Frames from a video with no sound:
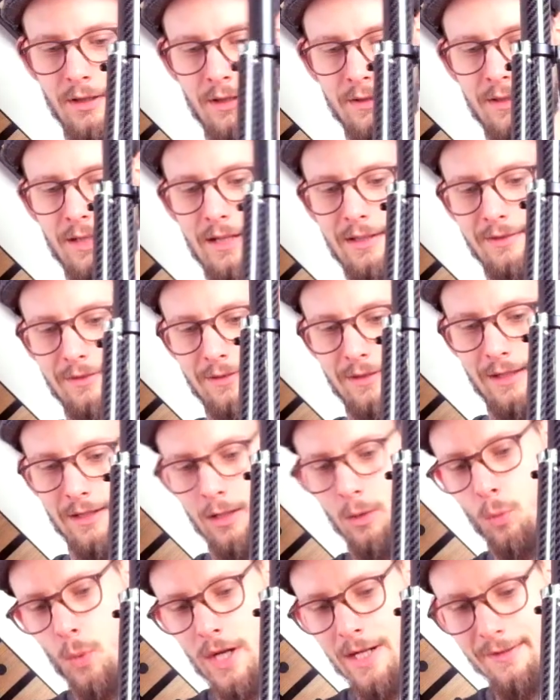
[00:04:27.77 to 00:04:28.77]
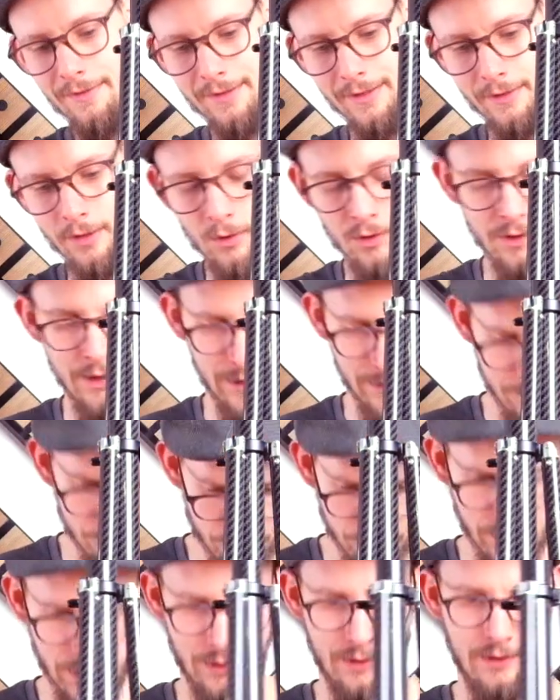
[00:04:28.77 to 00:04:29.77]
these little wheels are
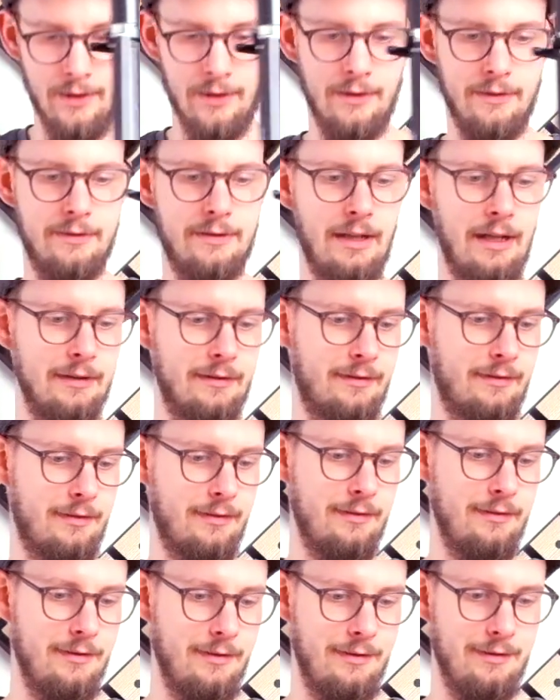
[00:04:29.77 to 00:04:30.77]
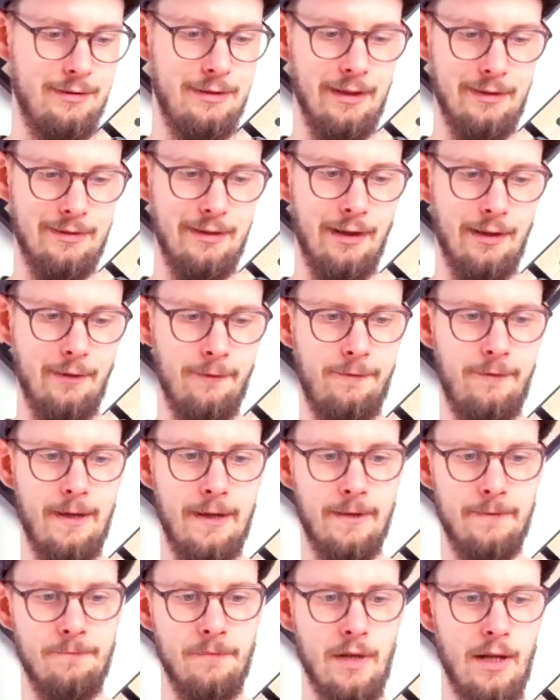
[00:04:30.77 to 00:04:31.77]
doing, that's this little
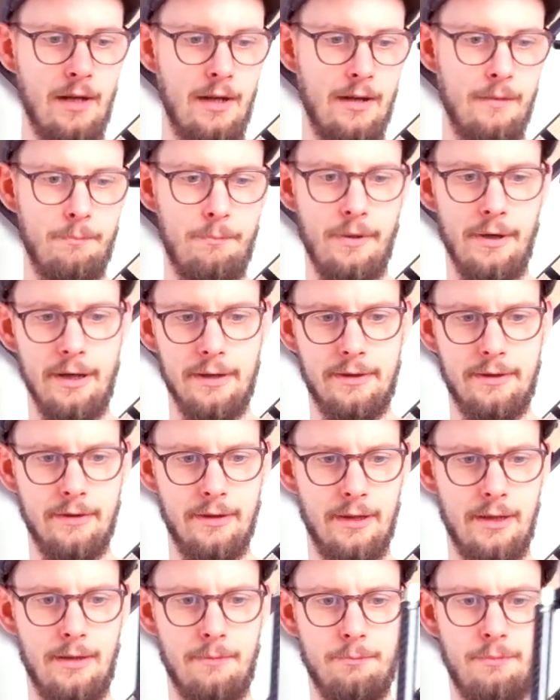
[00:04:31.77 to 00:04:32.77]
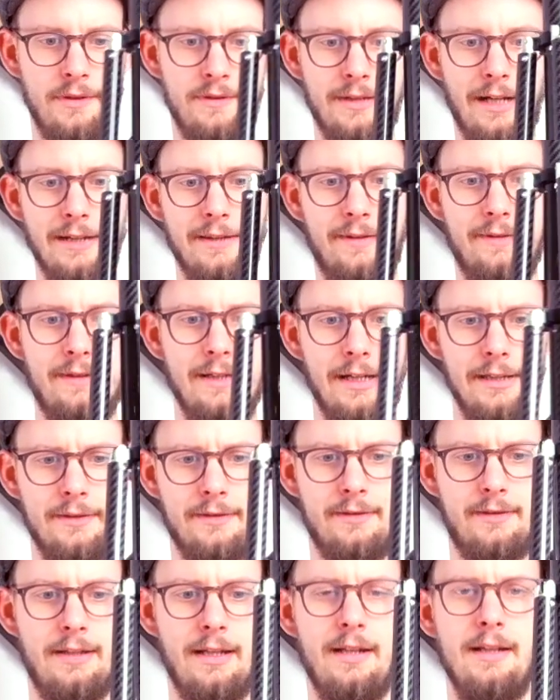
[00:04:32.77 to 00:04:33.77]
thing. But besides
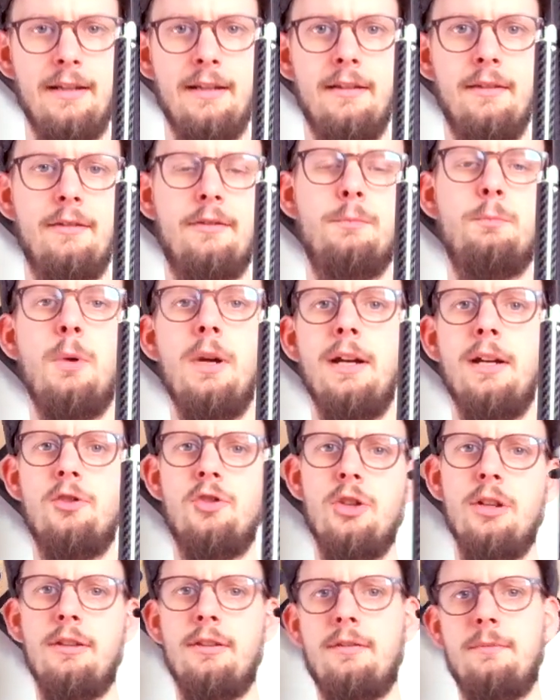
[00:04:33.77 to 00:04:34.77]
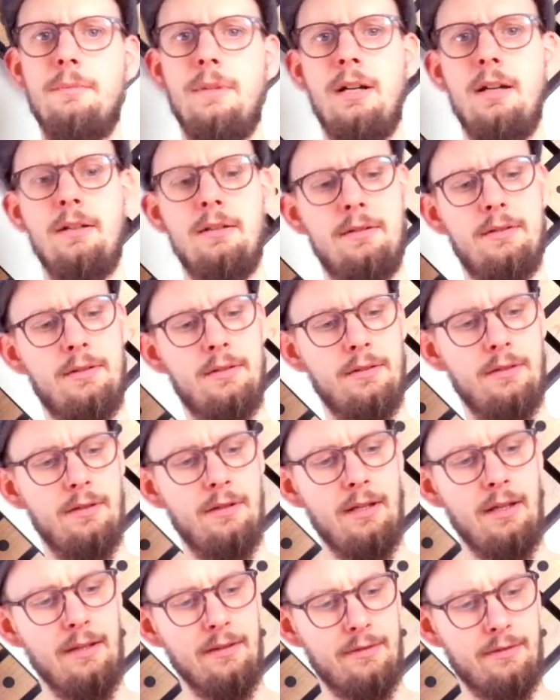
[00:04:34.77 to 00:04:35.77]
that, the spring adjustment
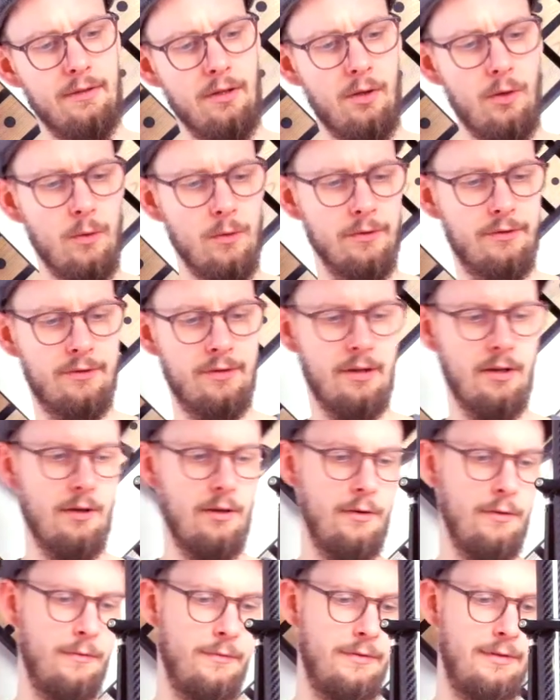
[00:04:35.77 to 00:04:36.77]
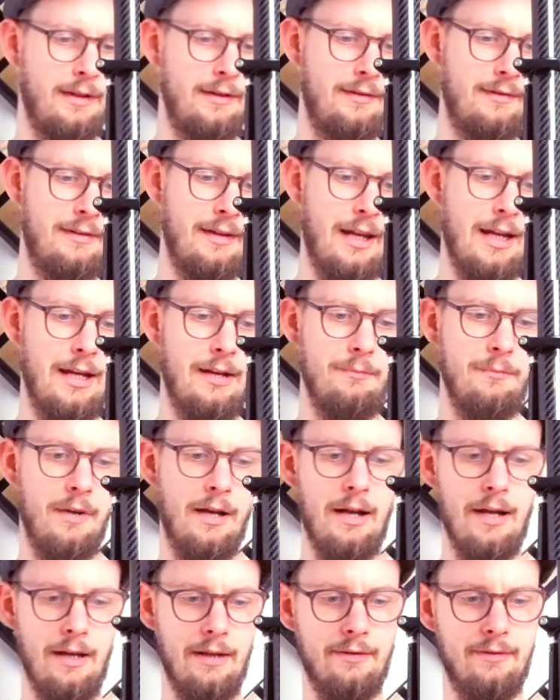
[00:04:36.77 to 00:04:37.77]
is also the same
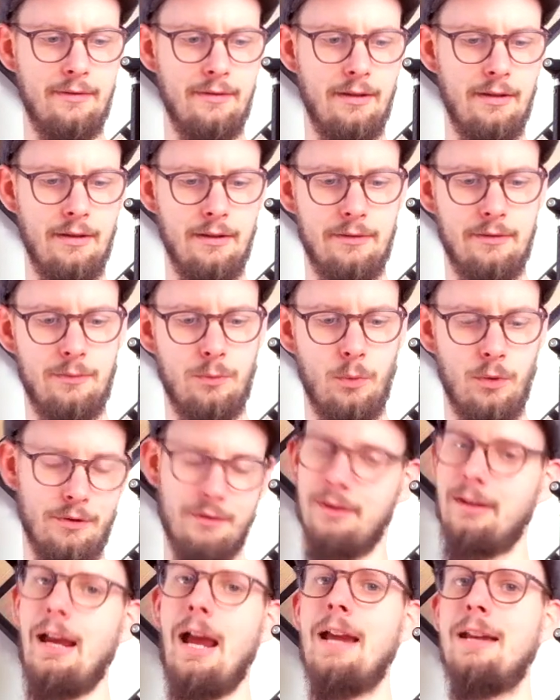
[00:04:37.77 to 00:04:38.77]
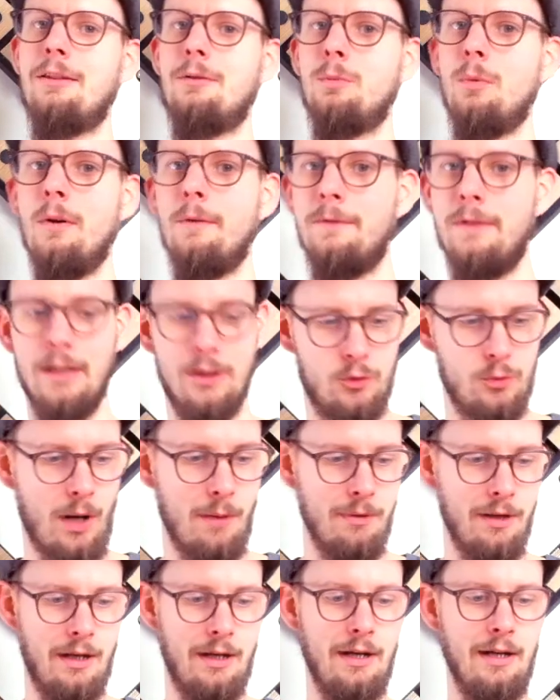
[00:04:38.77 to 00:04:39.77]
as it was the case with the
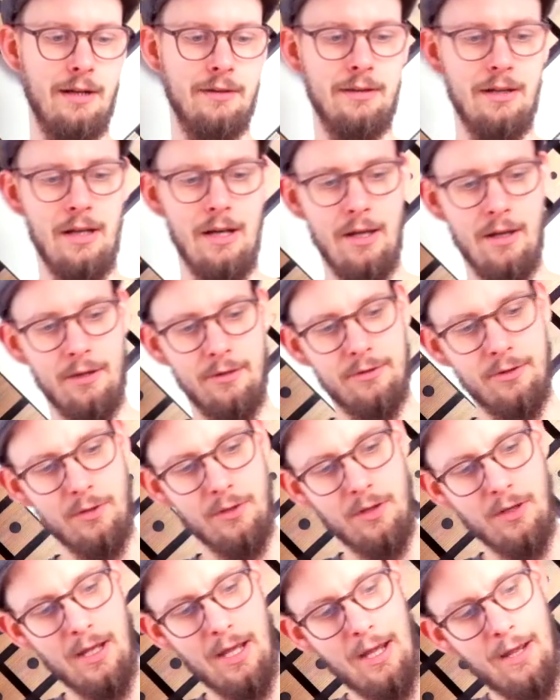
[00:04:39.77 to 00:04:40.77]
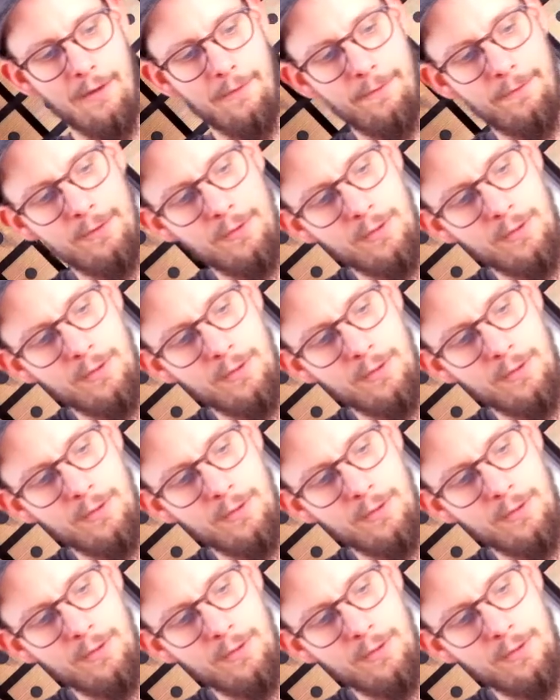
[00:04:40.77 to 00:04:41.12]
treble hi-hat. So you have